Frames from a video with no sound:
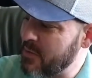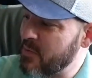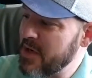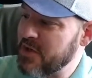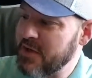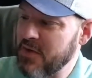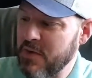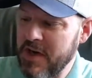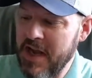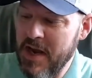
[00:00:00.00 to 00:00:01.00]
reach into
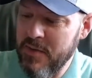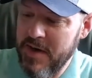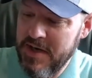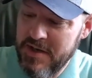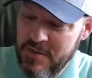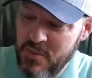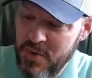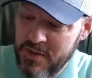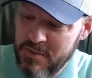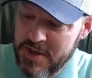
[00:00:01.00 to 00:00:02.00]
an account that I didn't
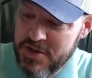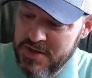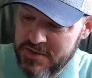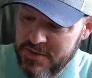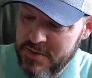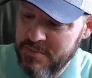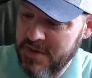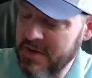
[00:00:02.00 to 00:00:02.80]
want to reach into, but